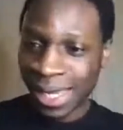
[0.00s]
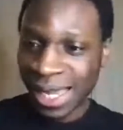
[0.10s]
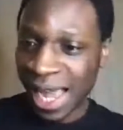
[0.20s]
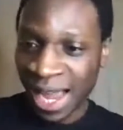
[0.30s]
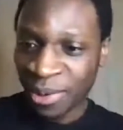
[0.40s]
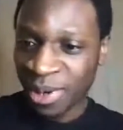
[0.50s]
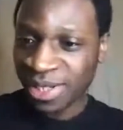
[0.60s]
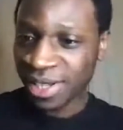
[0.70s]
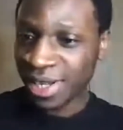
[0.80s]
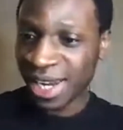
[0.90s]
I
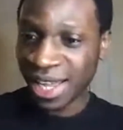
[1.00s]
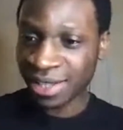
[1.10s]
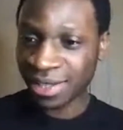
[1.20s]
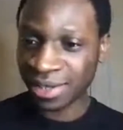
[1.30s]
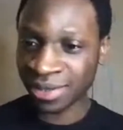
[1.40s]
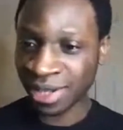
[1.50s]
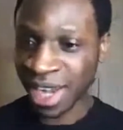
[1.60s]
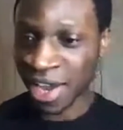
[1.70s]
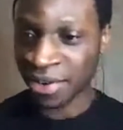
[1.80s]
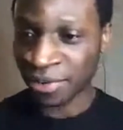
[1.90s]
wasn't like the
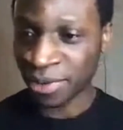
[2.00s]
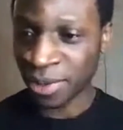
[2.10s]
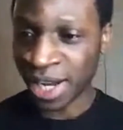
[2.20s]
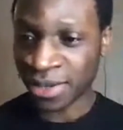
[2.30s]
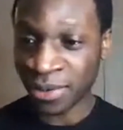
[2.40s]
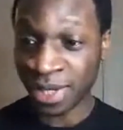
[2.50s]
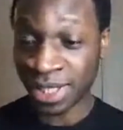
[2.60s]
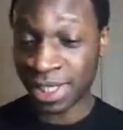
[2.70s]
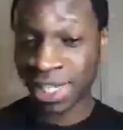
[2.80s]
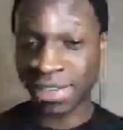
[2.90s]
kind of dude that could
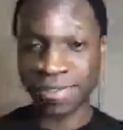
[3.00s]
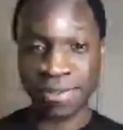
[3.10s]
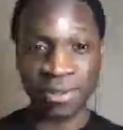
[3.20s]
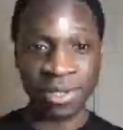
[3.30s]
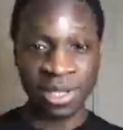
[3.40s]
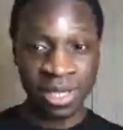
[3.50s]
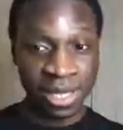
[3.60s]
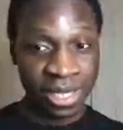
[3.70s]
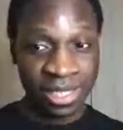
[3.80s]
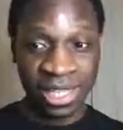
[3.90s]
achieve
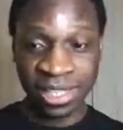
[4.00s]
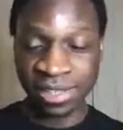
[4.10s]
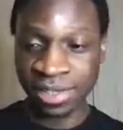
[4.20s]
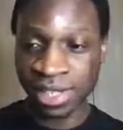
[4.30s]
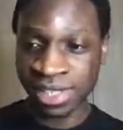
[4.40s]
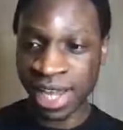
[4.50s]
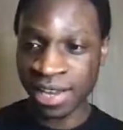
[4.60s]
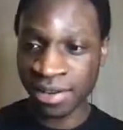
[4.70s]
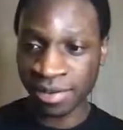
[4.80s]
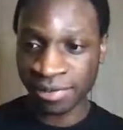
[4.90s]
this kind
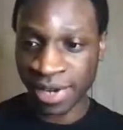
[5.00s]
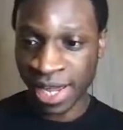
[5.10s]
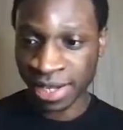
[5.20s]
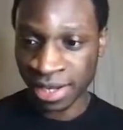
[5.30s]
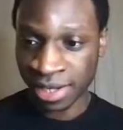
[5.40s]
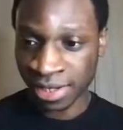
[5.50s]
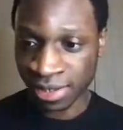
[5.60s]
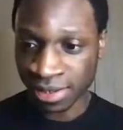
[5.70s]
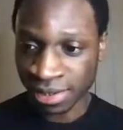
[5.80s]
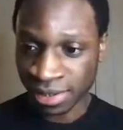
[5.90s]
of like
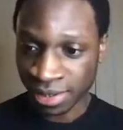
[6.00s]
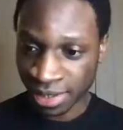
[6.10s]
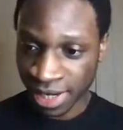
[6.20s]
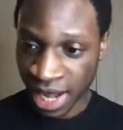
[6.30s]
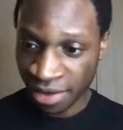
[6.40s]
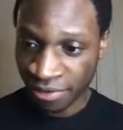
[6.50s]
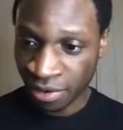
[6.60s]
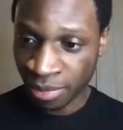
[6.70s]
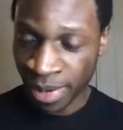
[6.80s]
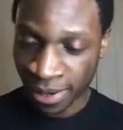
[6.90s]
level.
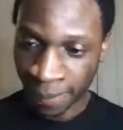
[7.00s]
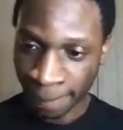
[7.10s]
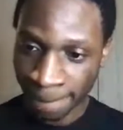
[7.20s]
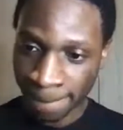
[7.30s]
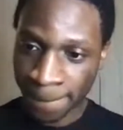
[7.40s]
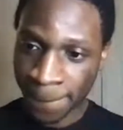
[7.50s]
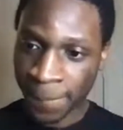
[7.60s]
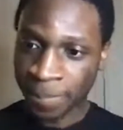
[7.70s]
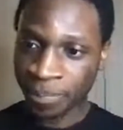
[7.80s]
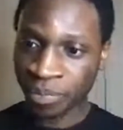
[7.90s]
But
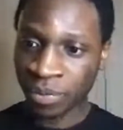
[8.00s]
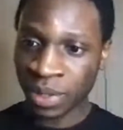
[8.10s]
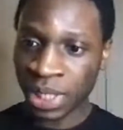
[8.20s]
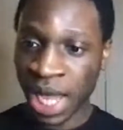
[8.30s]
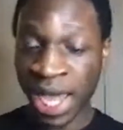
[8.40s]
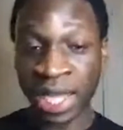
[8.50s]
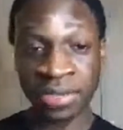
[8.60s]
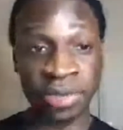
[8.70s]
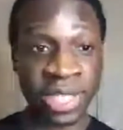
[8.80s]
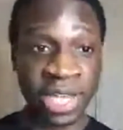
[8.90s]
I had to
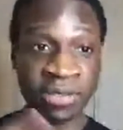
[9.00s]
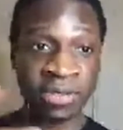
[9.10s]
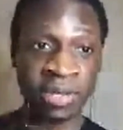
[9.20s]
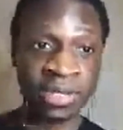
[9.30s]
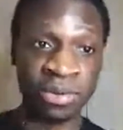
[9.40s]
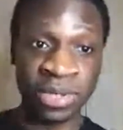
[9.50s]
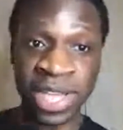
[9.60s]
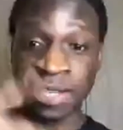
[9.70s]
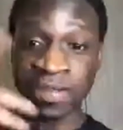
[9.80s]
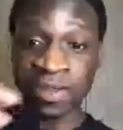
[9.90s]
take
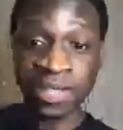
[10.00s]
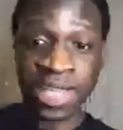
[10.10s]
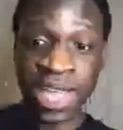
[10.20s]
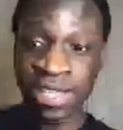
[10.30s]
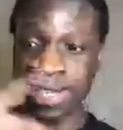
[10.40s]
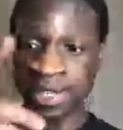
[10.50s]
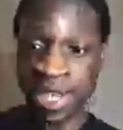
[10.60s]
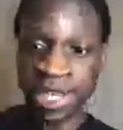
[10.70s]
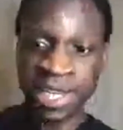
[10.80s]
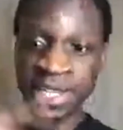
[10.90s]
the test and
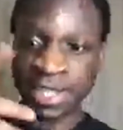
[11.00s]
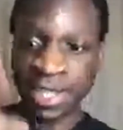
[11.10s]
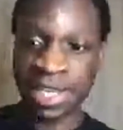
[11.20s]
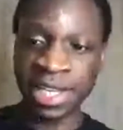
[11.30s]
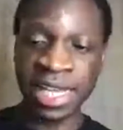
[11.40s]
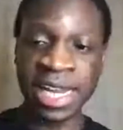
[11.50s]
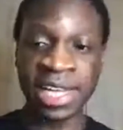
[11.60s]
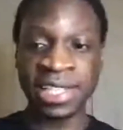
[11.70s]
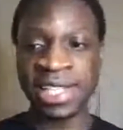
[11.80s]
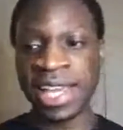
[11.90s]
take it, and
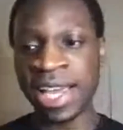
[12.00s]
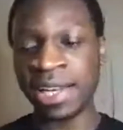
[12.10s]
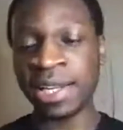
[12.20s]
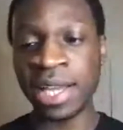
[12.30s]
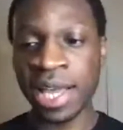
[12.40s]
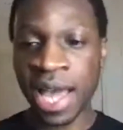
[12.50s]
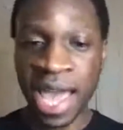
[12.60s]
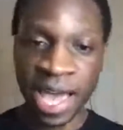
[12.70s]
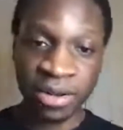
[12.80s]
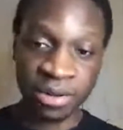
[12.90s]
at the end I
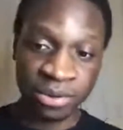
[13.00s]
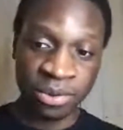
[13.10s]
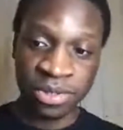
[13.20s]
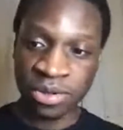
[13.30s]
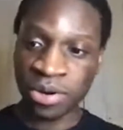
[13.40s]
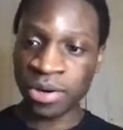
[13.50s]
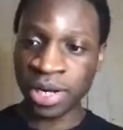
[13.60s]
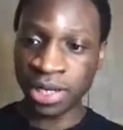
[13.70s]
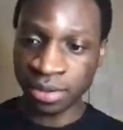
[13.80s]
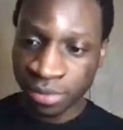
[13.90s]
had the good score,
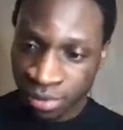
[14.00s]
and